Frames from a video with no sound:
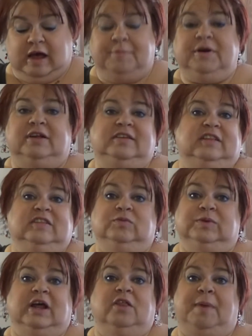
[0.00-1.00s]
I'm going to take this
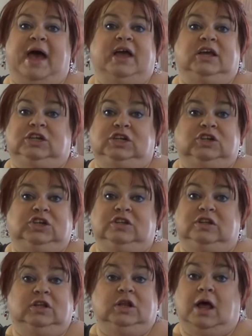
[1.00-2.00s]
one out of the package because
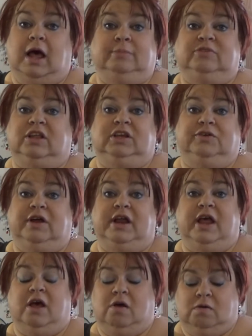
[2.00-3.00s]
I'm telling you right
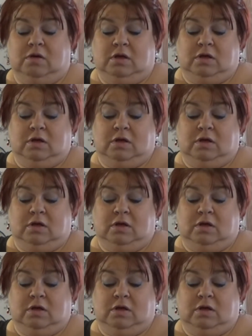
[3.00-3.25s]
now,